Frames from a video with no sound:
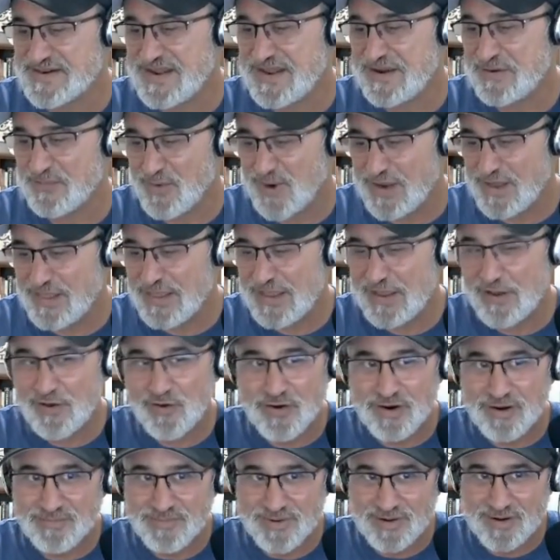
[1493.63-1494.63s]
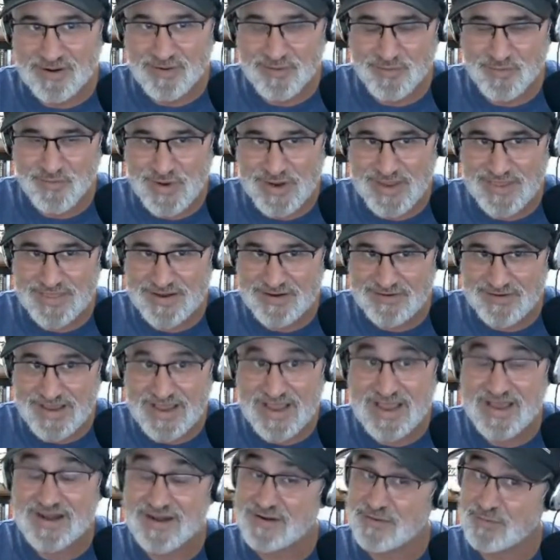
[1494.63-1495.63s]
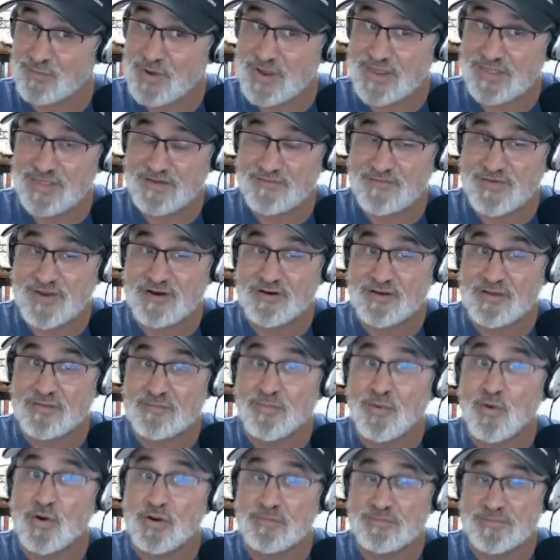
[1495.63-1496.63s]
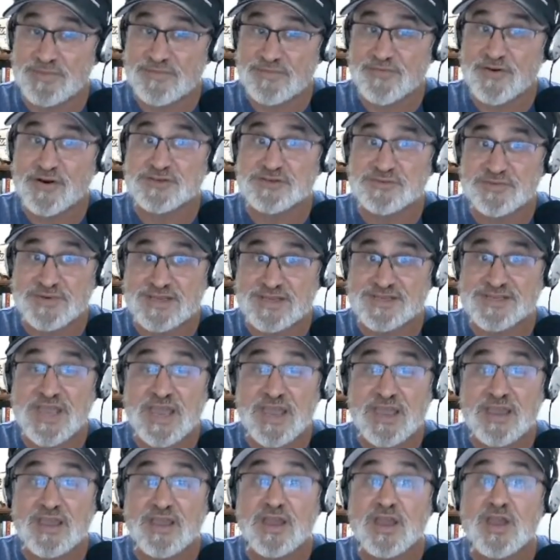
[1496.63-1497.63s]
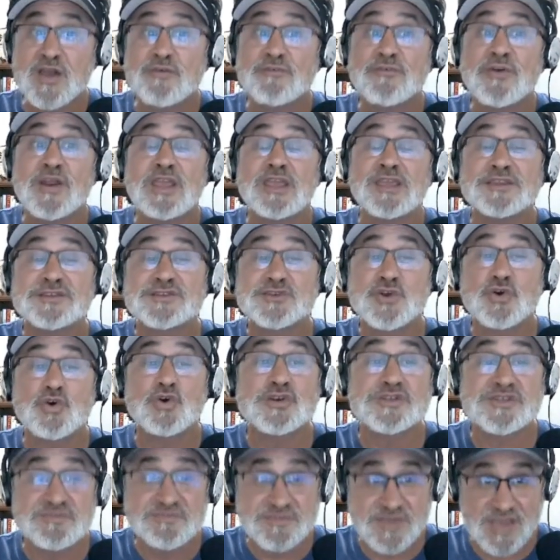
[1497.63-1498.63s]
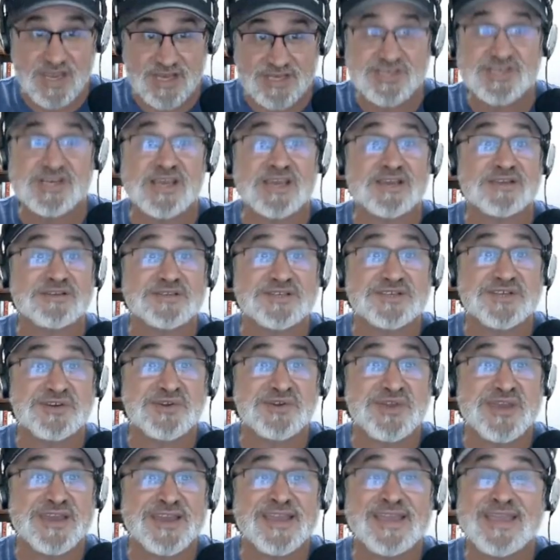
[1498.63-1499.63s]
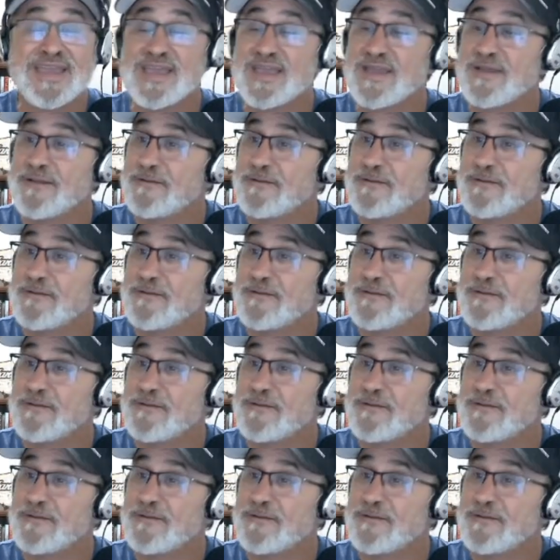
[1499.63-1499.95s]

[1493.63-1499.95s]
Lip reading: in a way they are, but in a way they're not. In a way they're very important. But the first one is freaking score some touchdowns, okay?